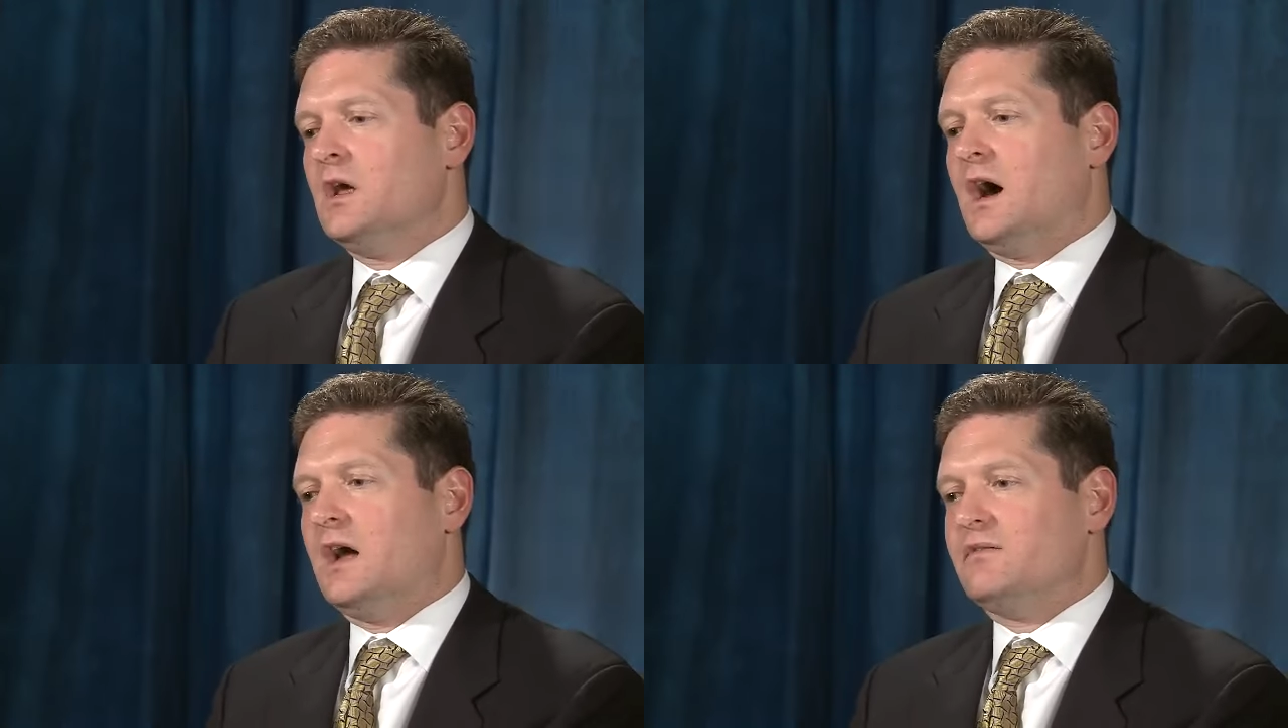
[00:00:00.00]

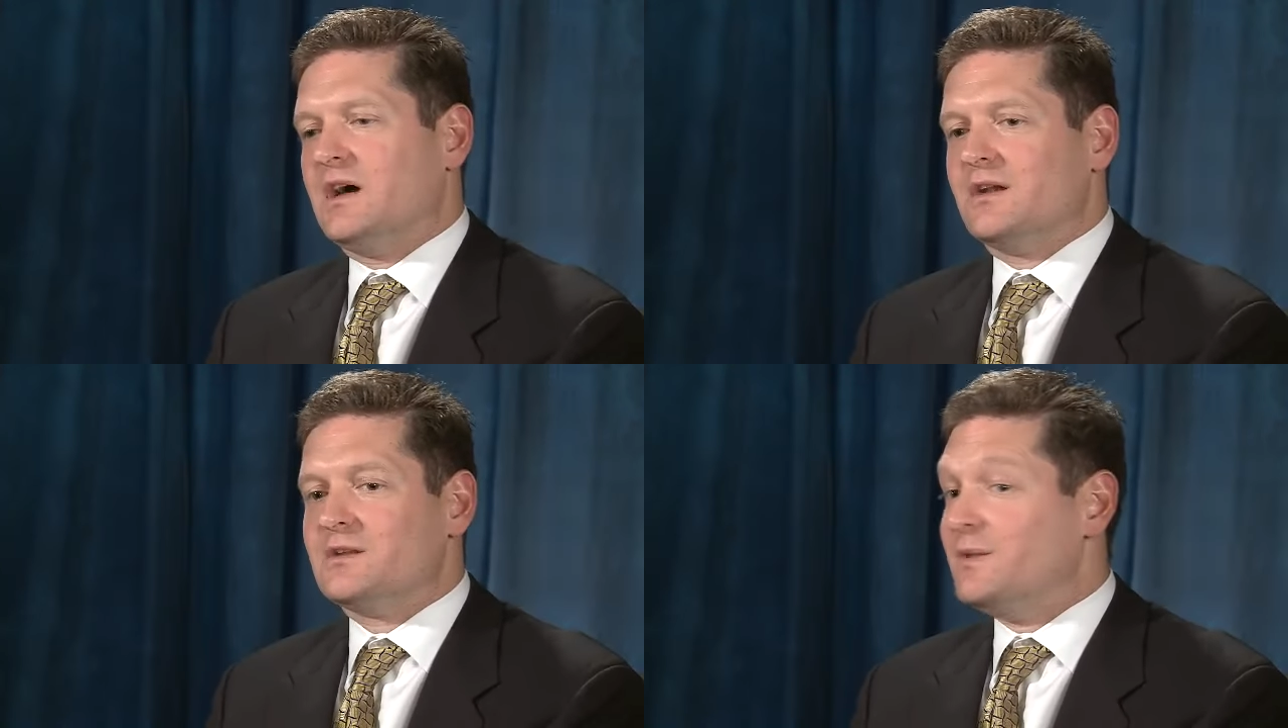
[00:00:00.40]
I
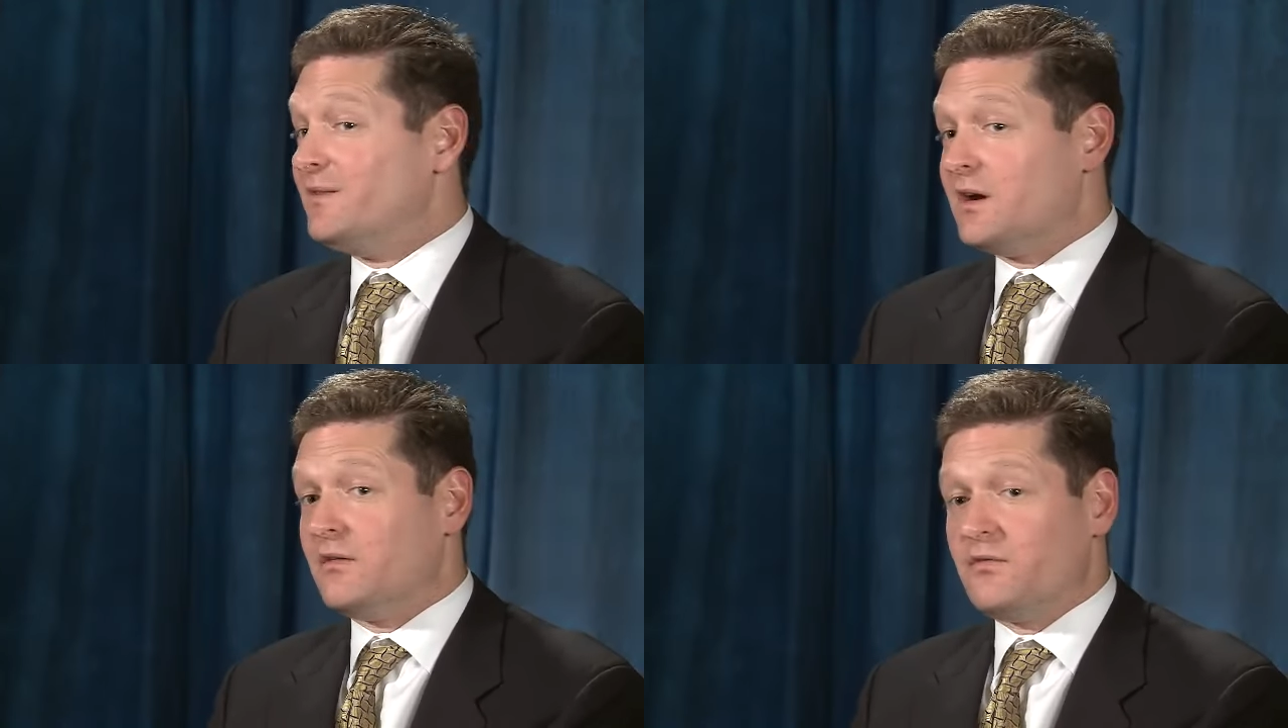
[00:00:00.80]
found it to be
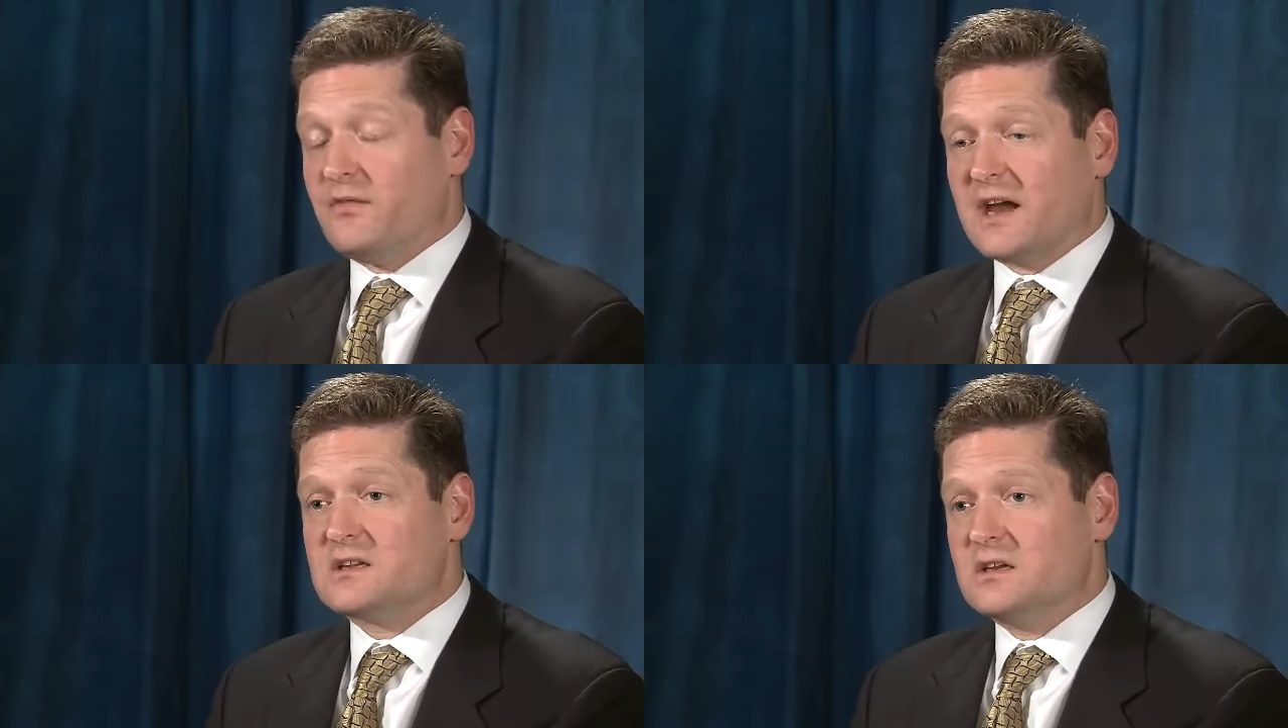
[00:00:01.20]
very
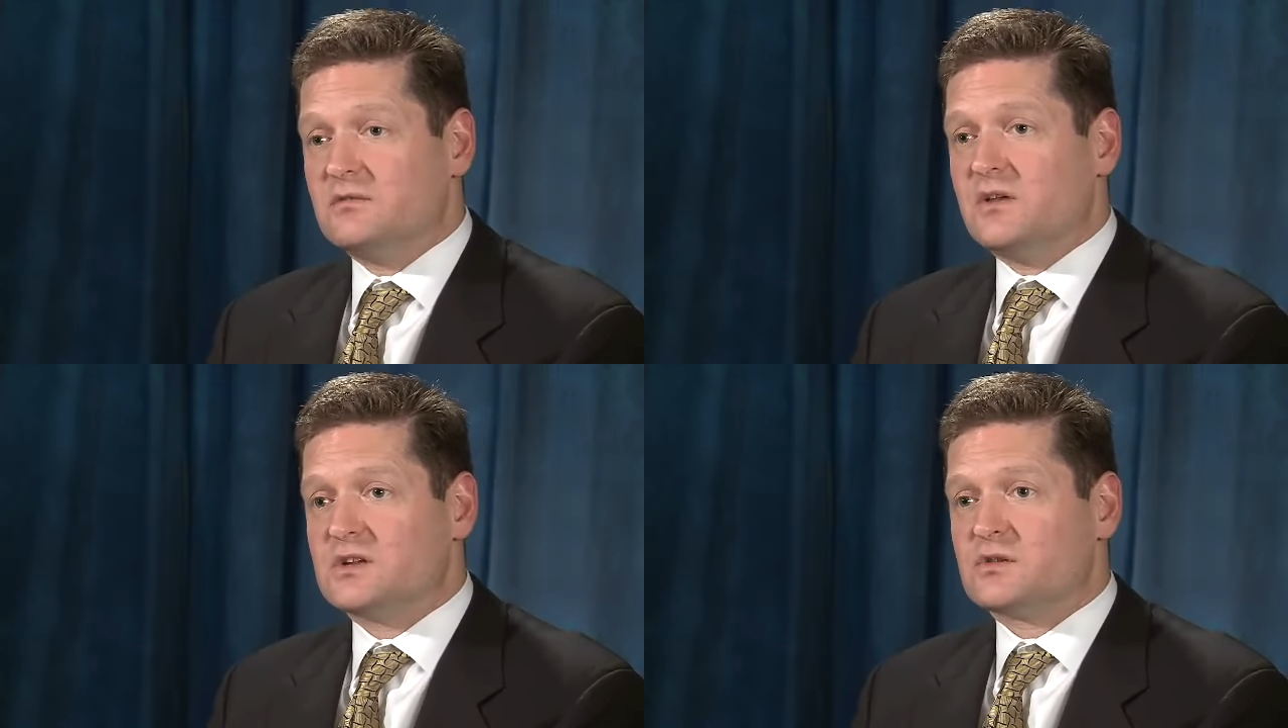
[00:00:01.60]

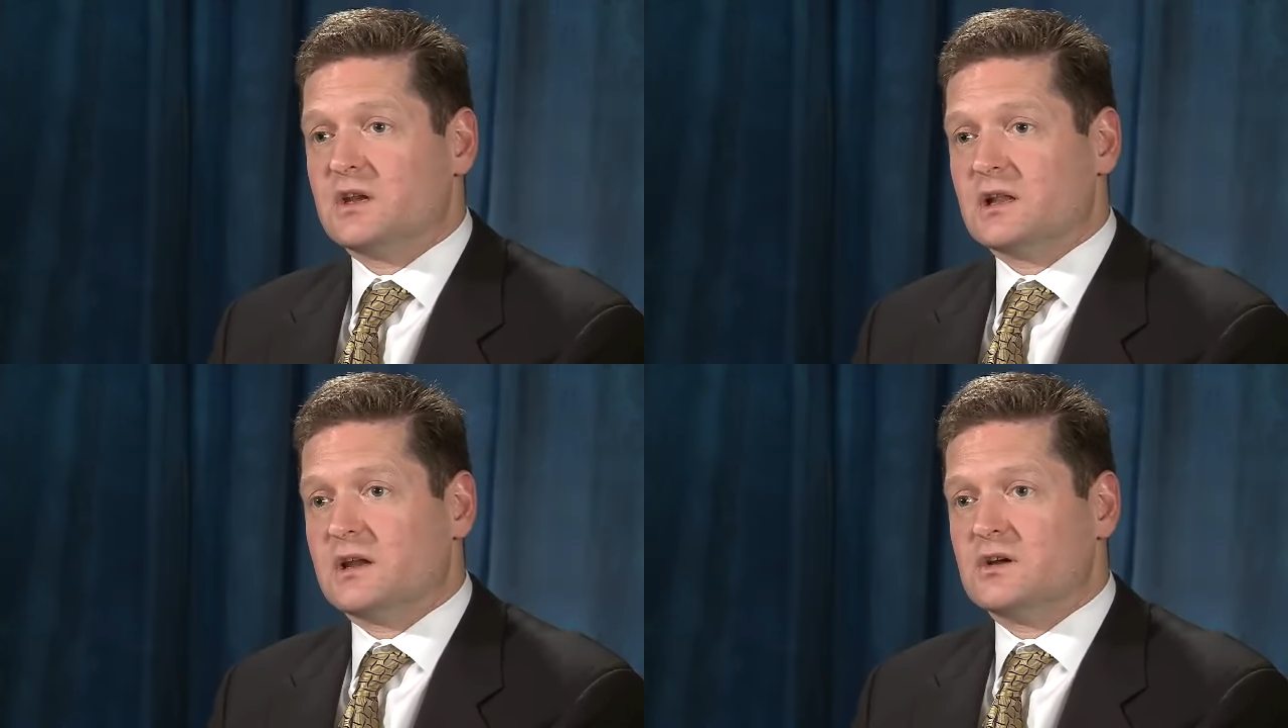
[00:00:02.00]
effective at
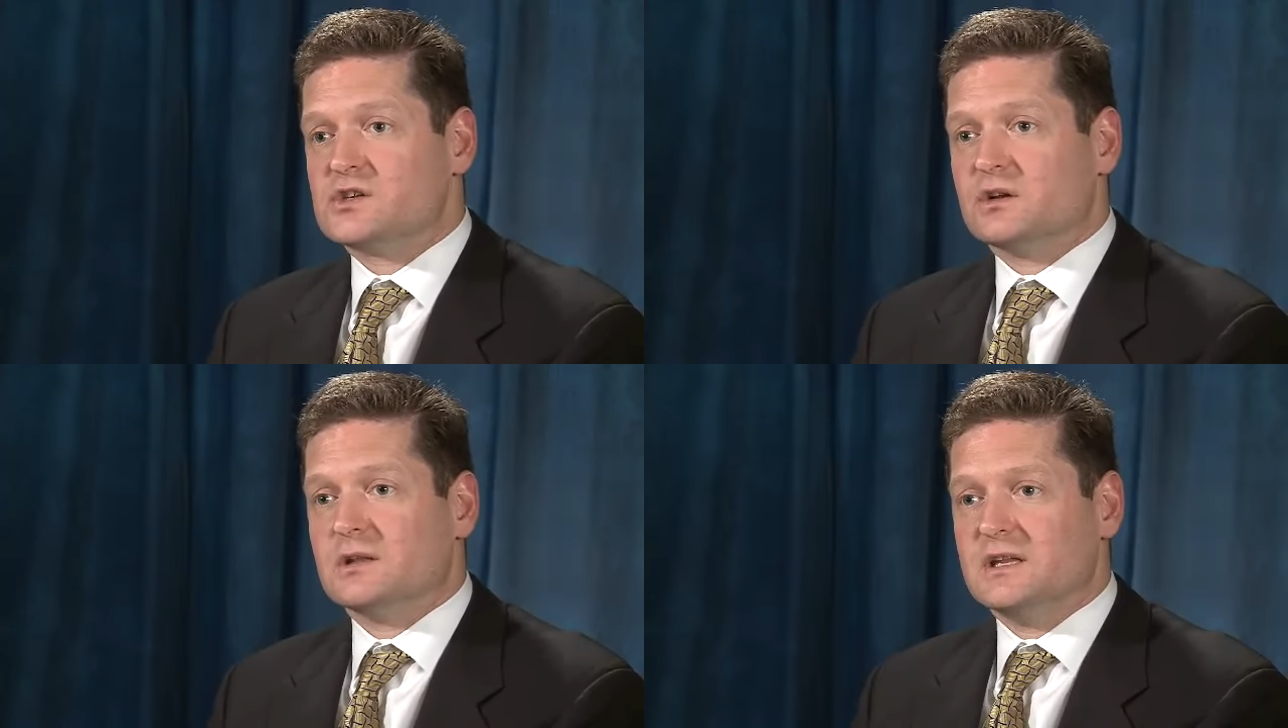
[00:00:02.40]
treating
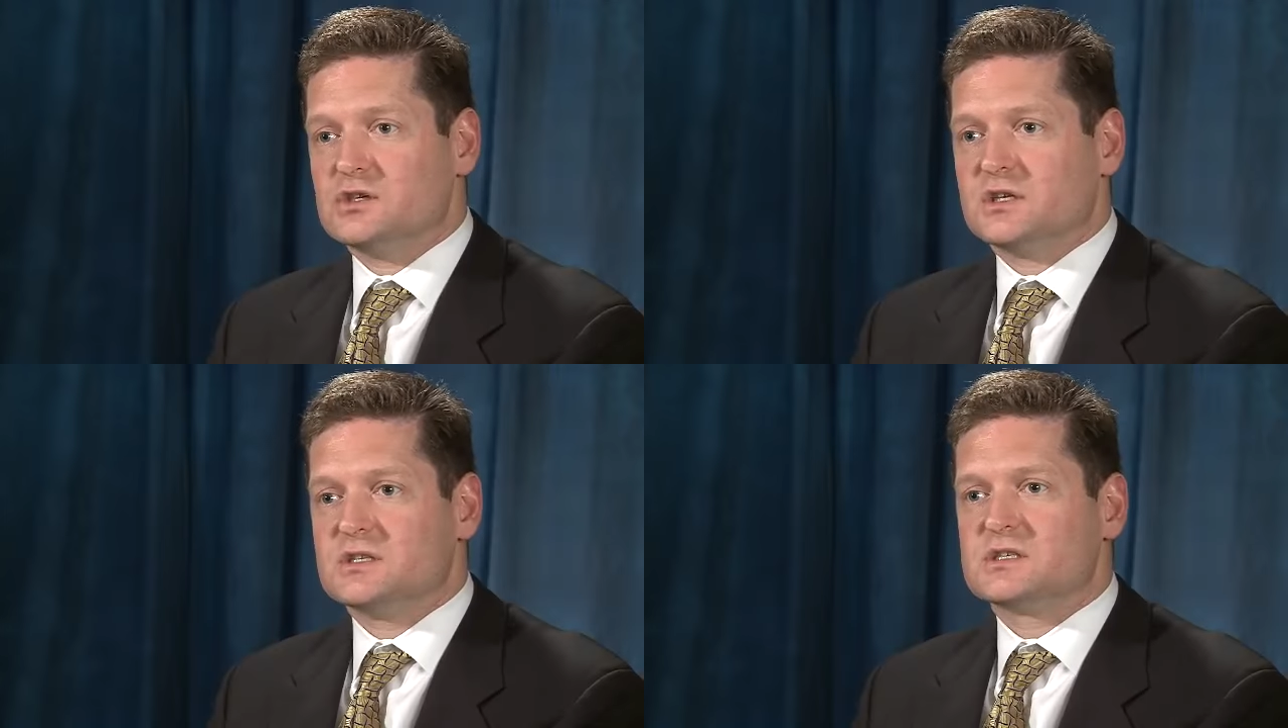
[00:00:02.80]
laryngeal
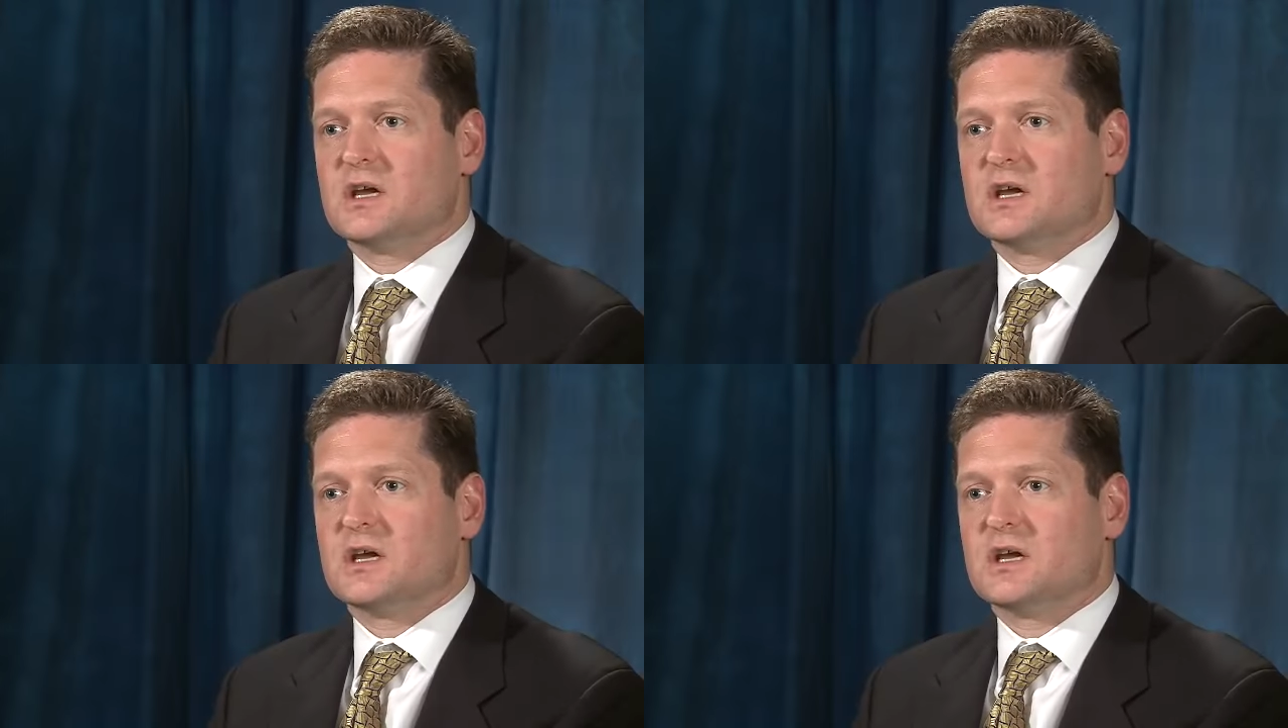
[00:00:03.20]
lesions